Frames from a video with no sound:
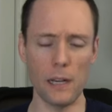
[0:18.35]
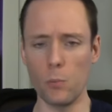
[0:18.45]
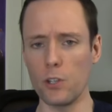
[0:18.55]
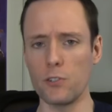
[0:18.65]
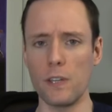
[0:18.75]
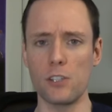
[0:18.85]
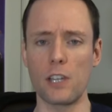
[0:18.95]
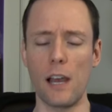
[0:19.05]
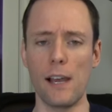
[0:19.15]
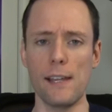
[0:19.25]
there was this
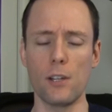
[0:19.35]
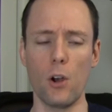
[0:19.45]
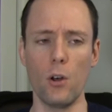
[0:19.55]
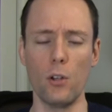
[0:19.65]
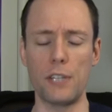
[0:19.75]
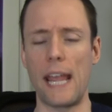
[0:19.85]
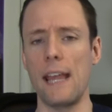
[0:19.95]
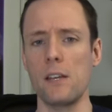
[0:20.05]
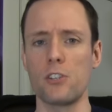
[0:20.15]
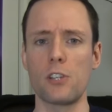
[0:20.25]
guy called
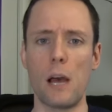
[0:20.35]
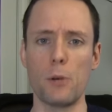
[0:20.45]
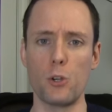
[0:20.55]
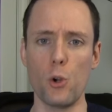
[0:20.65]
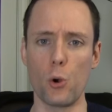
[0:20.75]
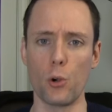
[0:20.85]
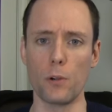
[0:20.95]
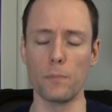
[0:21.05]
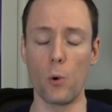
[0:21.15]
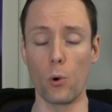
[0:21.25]
En Sabah
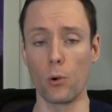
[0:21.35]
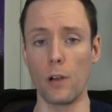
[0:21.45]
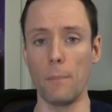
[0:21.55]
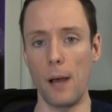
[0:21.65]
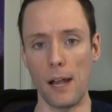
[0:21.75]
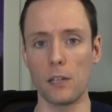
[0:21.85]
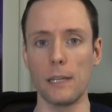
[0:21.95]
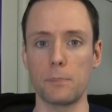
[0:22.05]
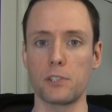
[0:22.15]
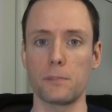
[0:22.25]
Nur, or
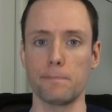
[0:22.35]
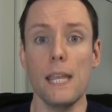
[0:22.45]
Apocalypse.